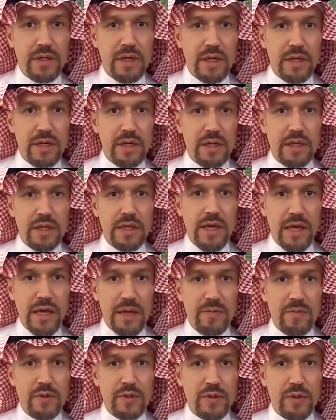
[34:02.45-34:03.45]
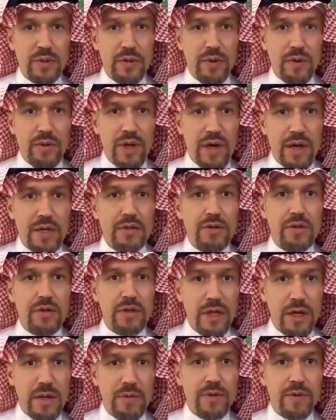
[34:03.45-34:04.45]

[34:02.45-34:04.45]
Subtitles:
and the aim is to grow that into 10%